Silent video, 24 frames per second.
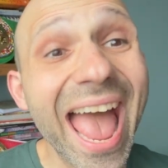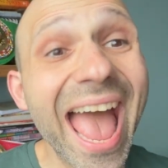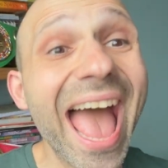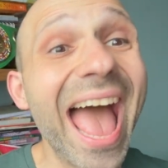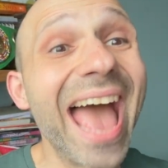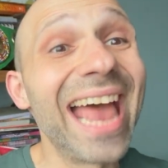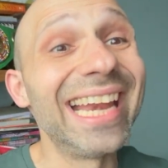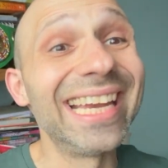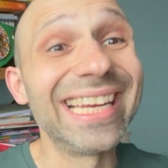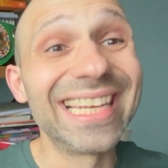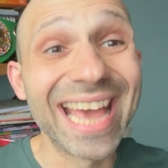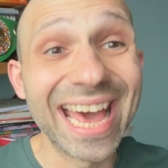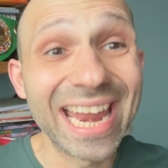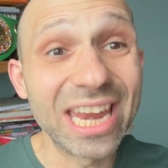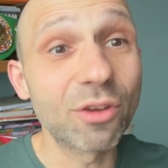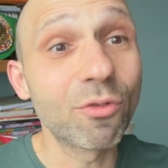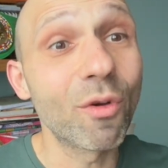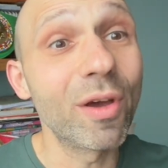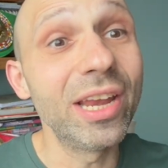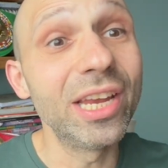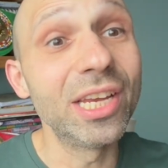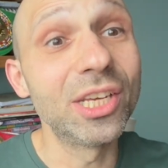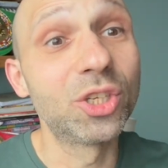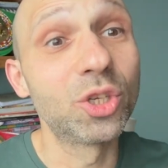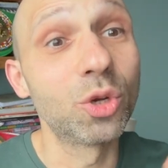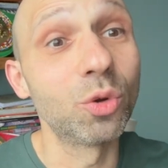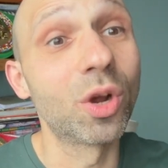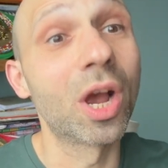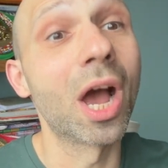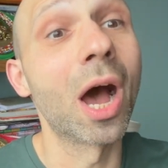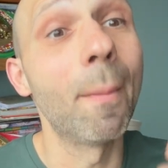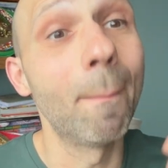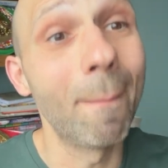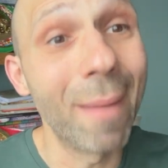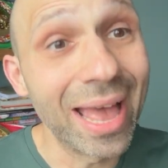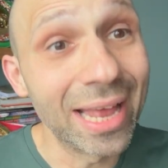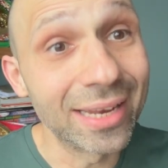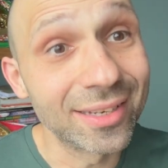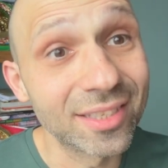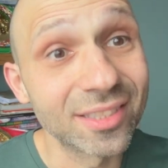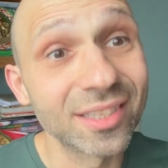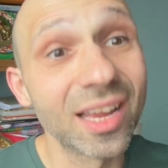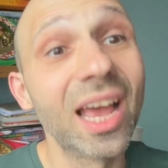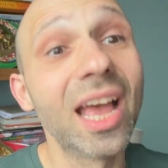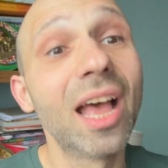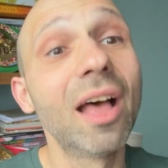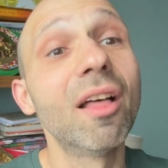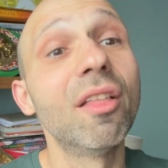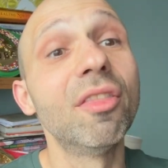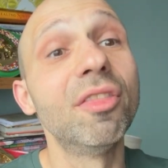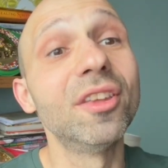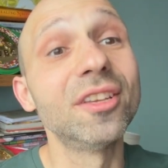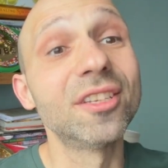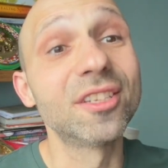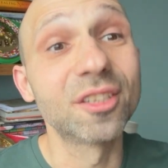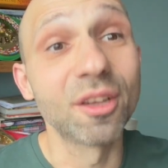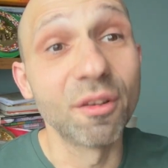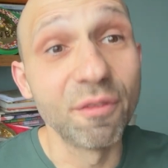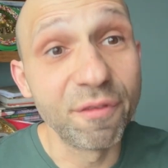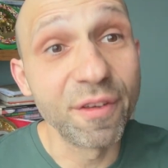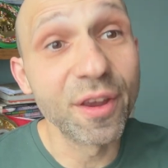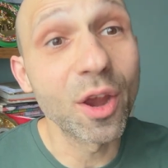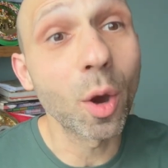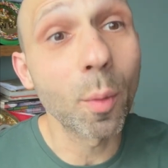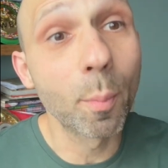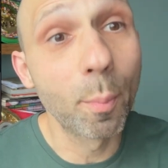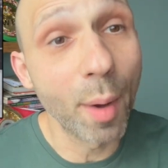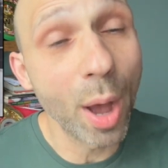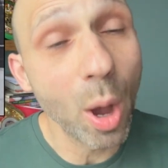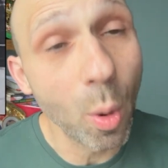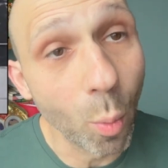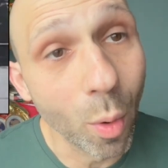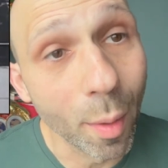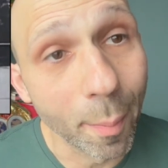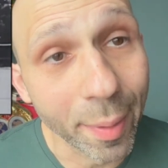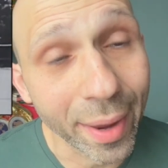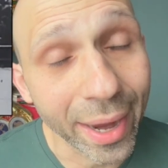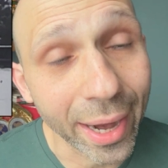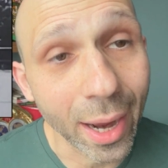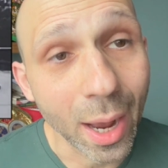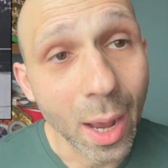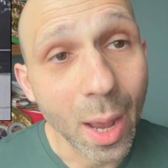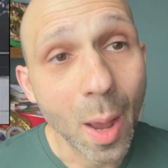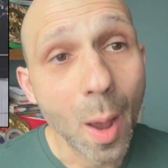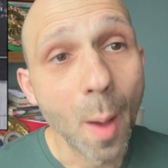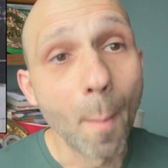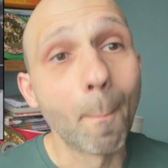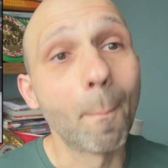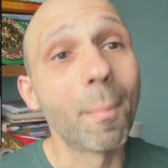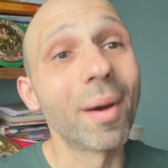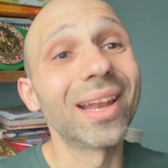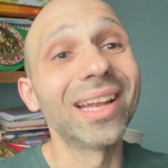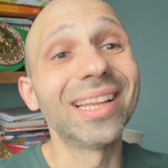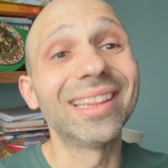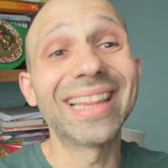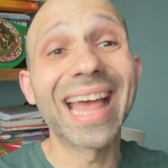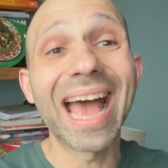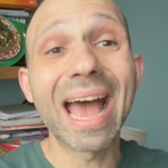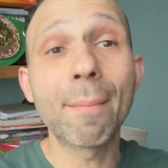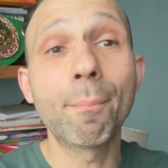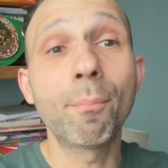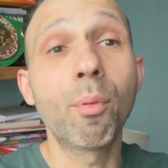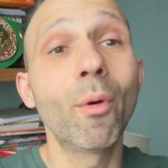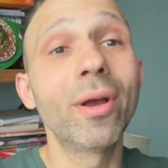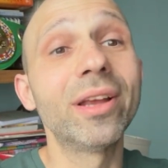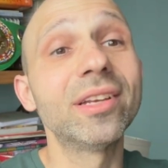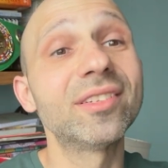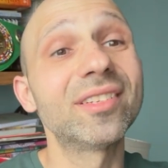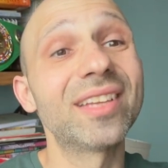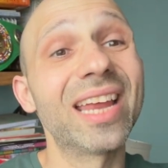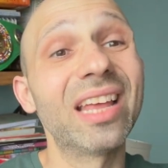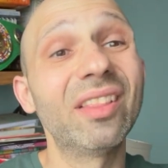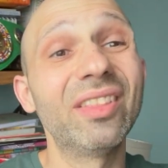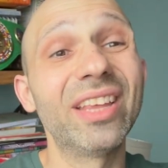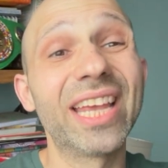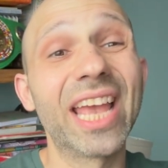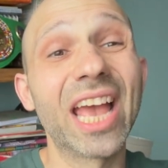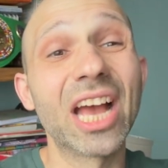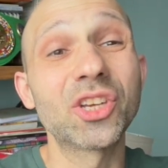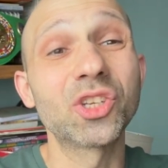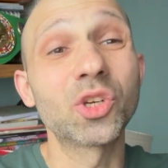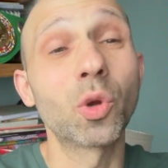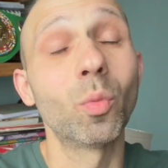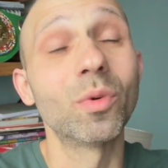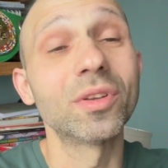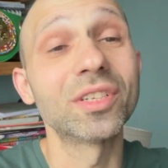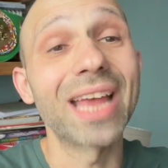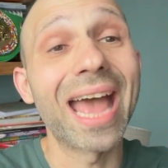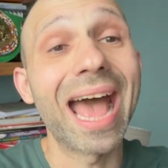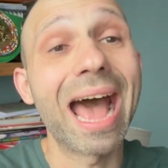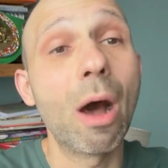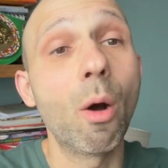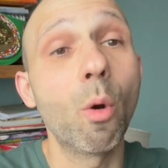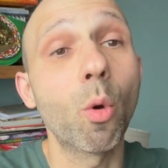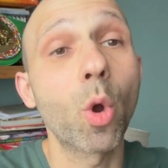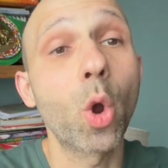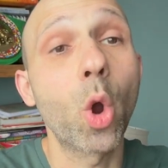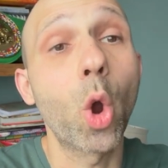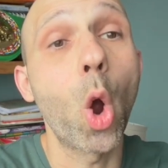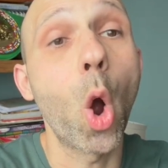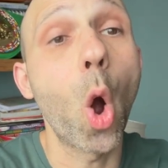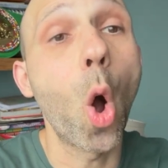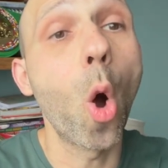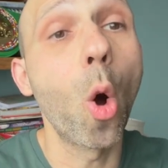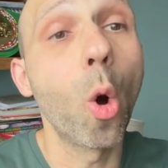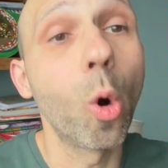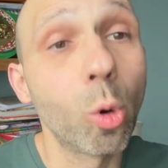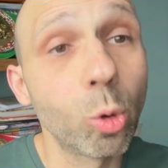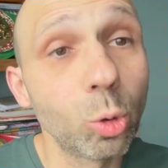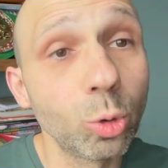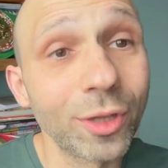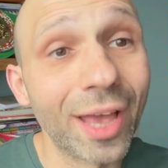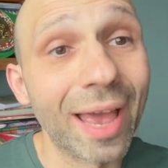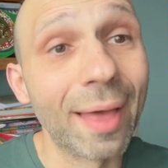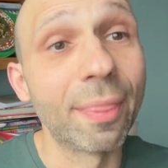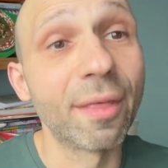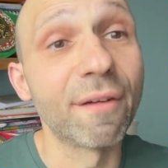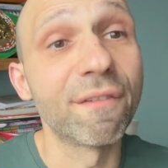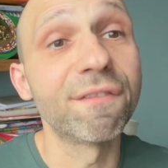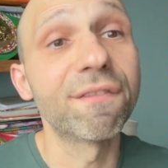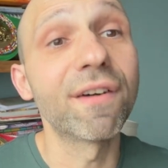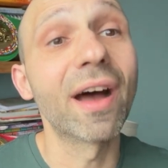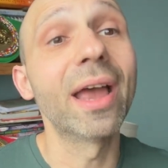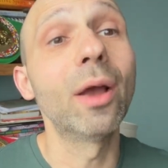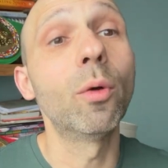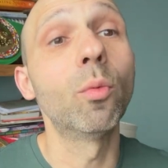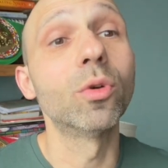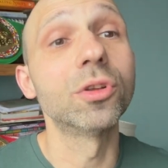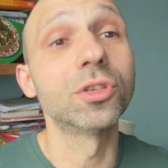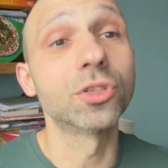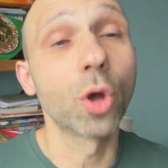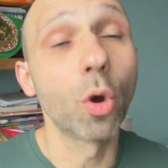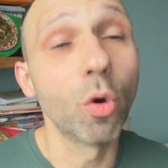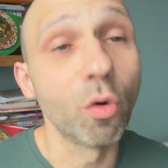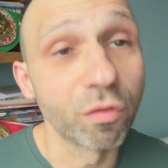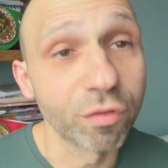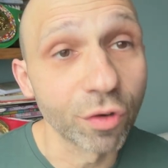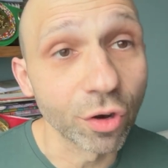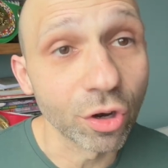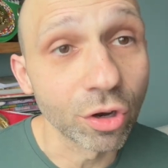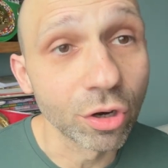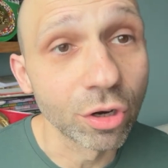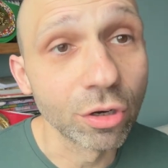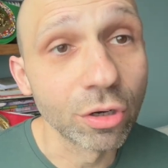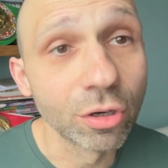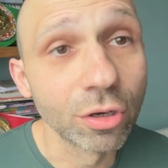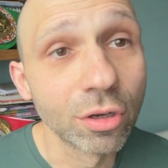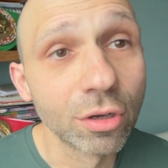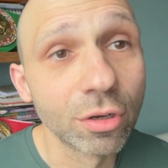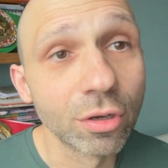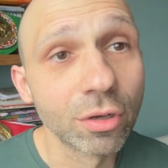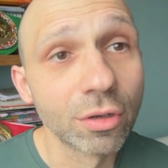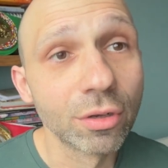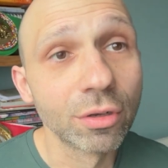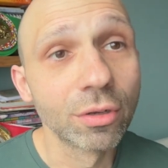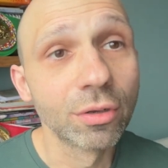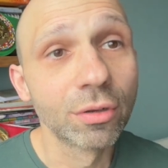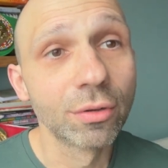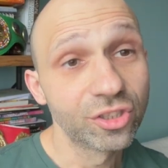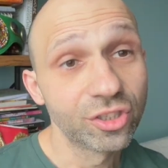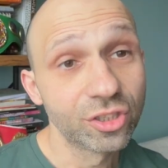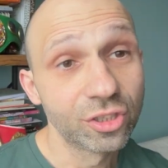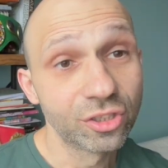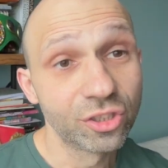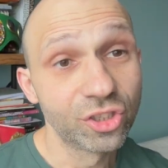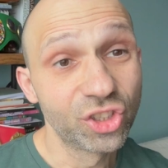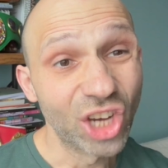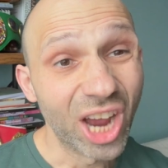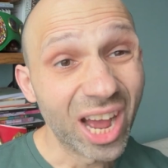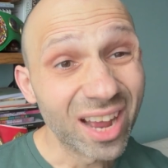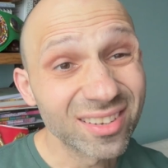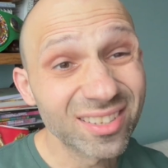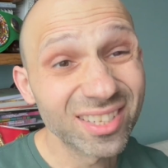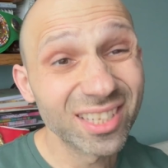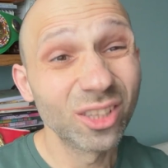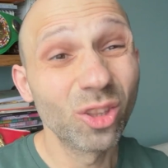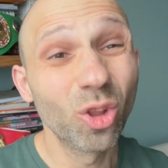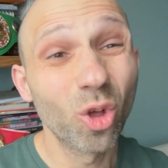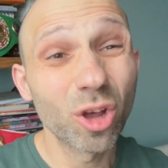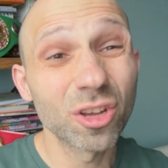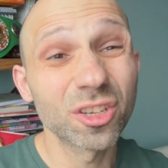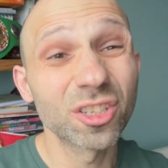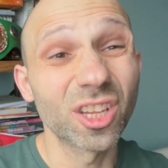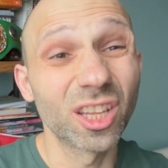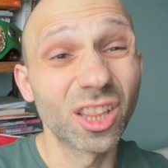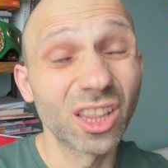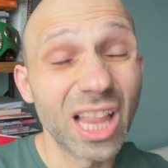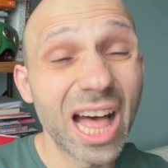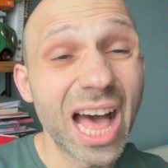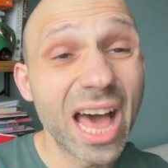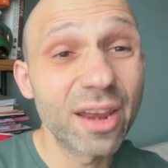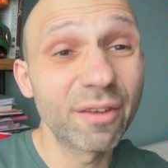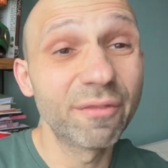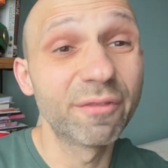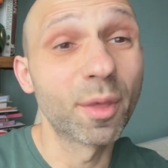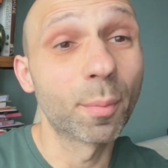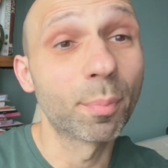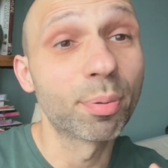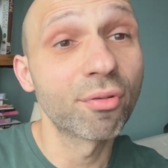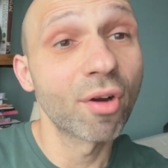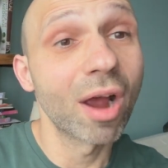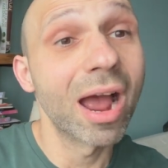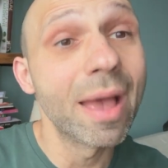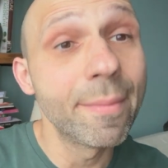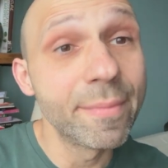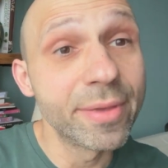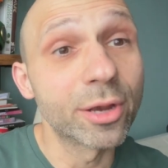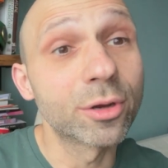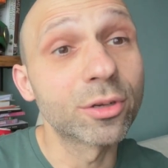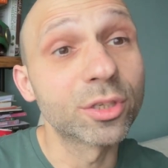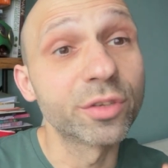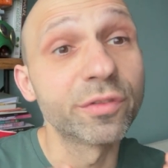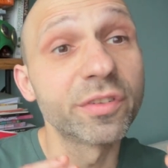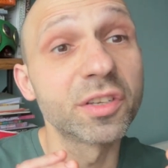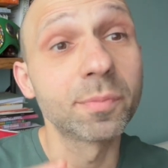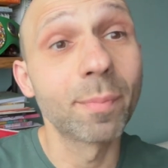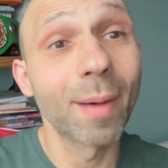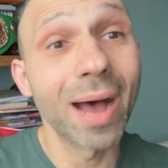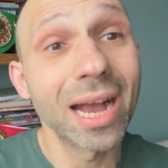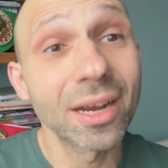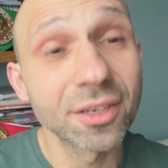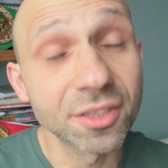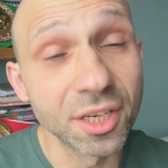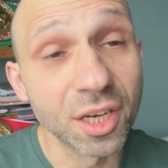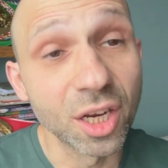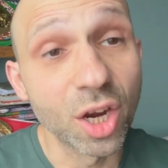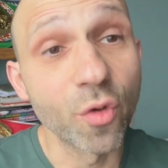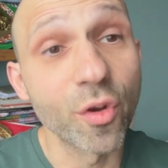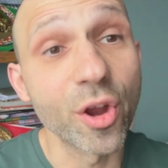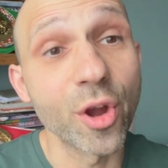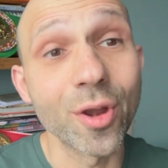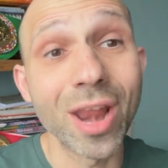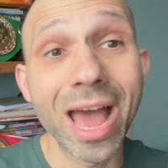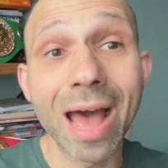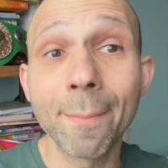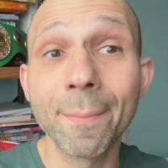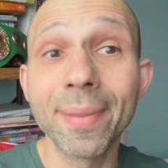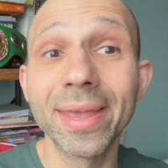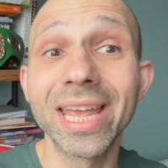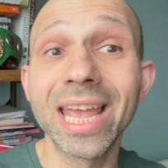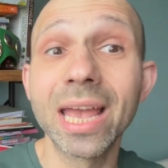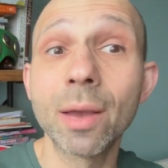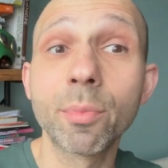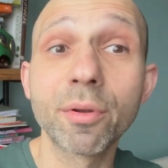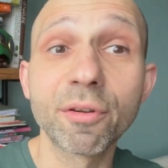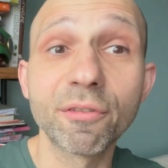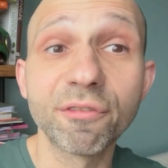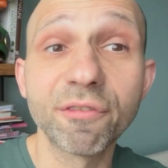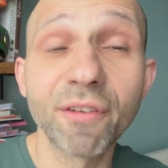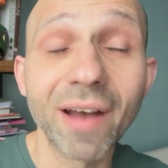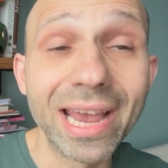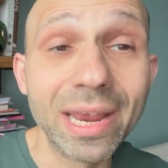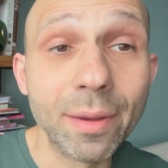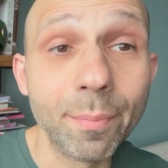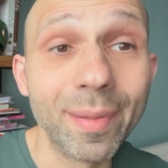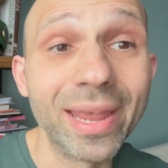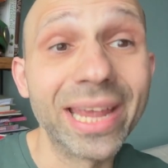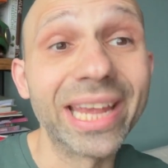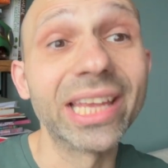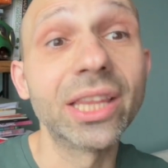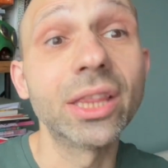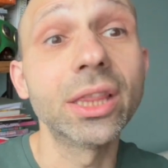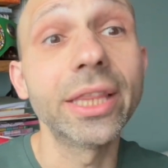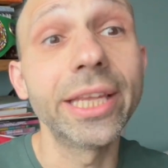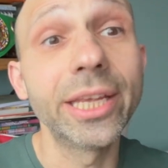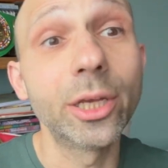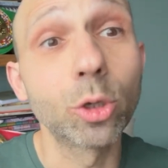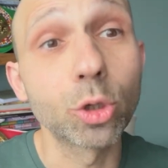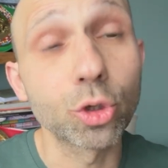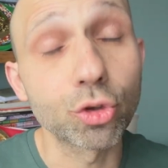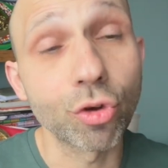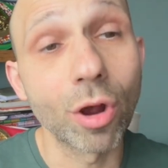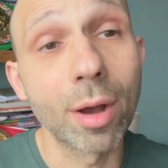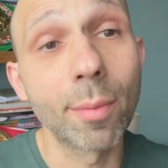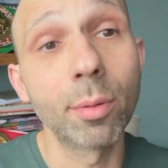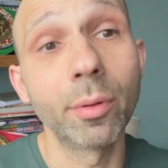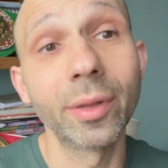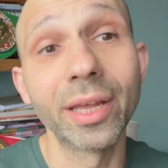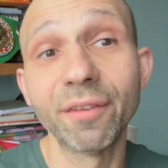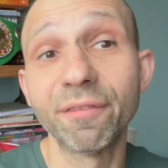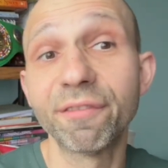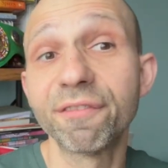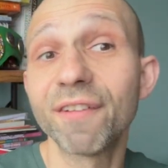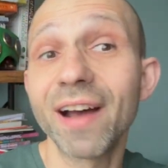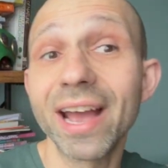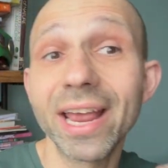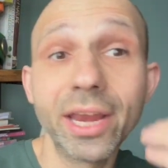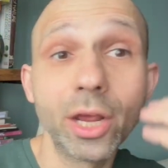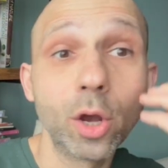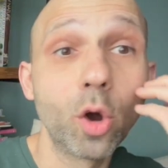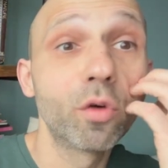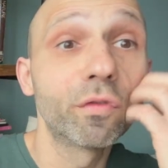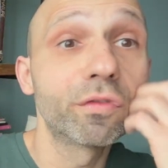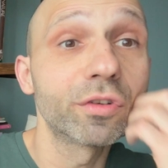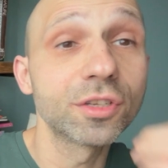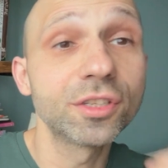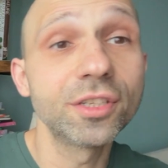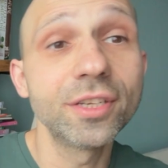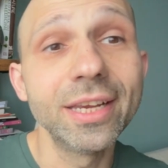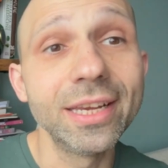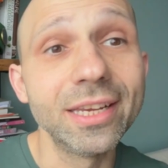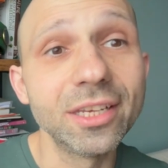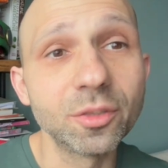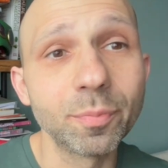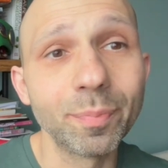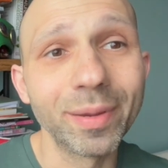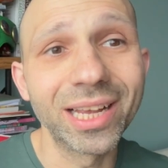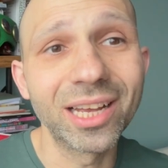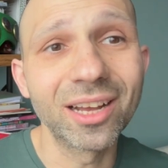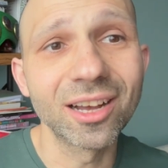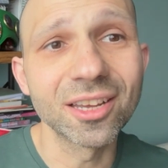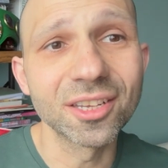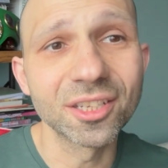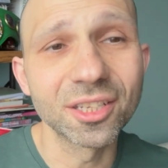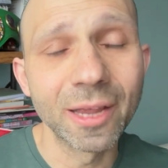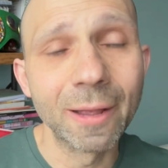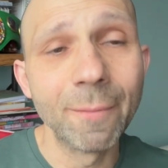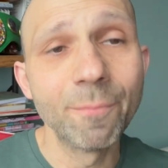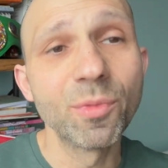and getting ready to commence the severe butt whooping. But at that point, Stanley Ketchell was out cold and the fight was over. Johnson lost a lot of the prime years of his boxing career, not being able to fight, being in legal trouble, and fighting overseas because